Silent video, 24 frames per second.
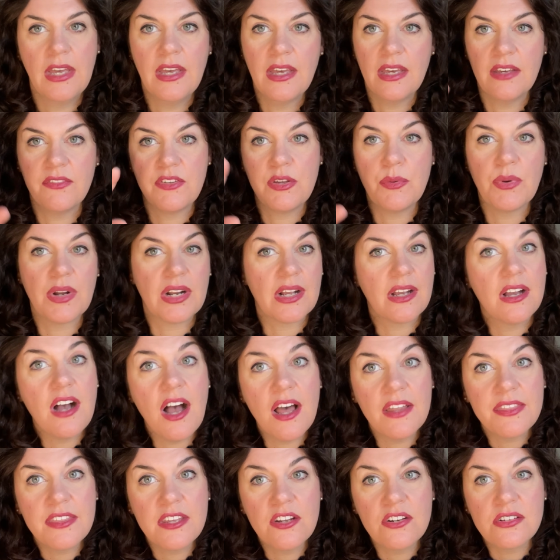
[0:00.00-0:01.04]
If you want a
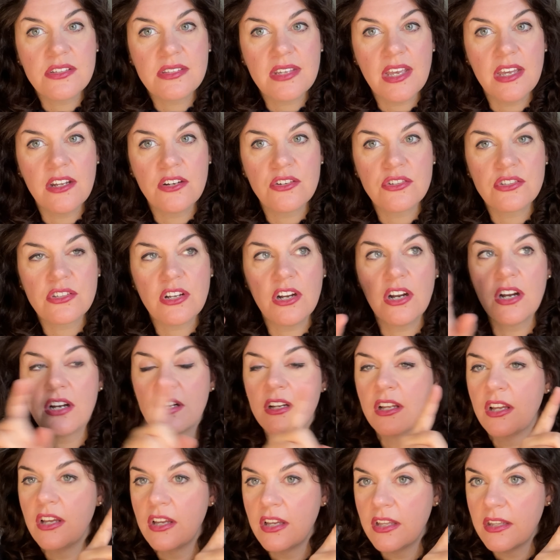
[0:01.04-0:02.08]
gothier skater
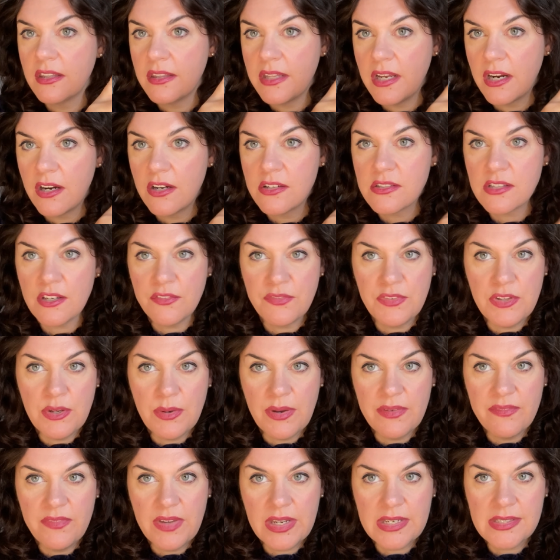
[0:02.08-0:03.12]
skirt, there's a few
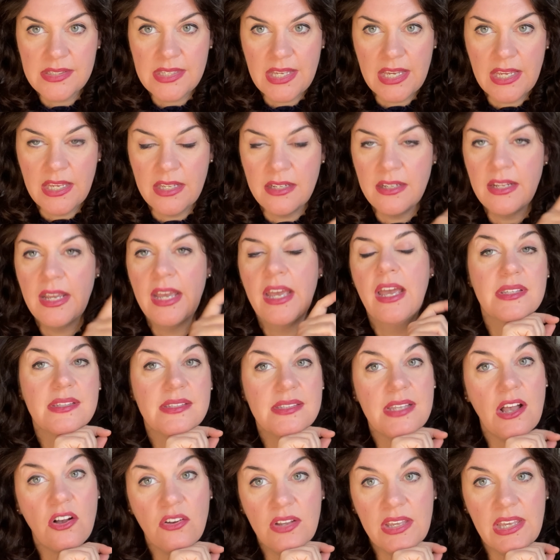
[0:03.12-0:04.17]
at Vixen.
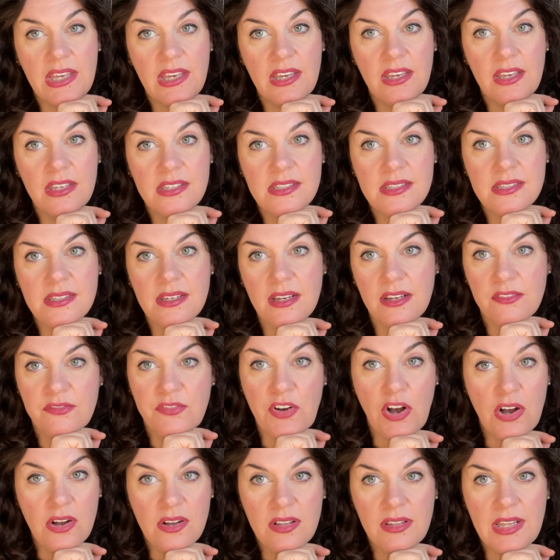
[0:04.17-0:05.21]
Selkie's
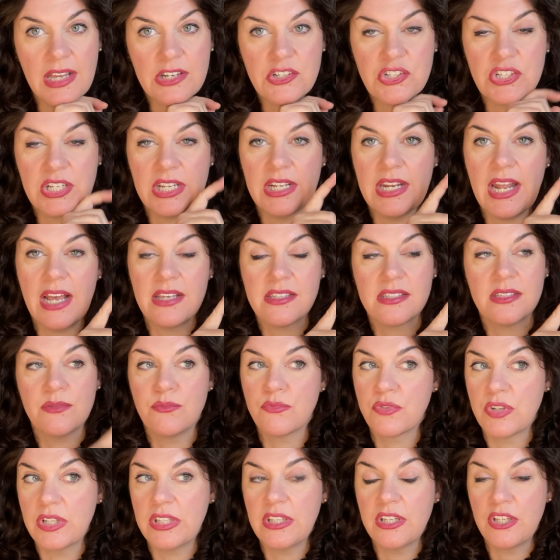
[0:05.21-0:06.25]
fall collection has some
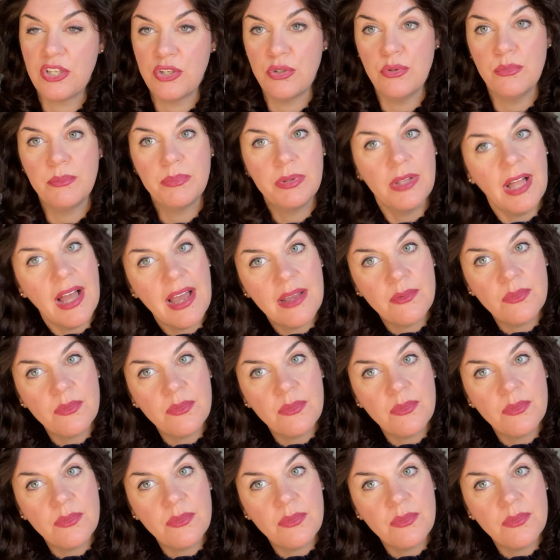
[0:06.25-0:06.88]
really cute plaid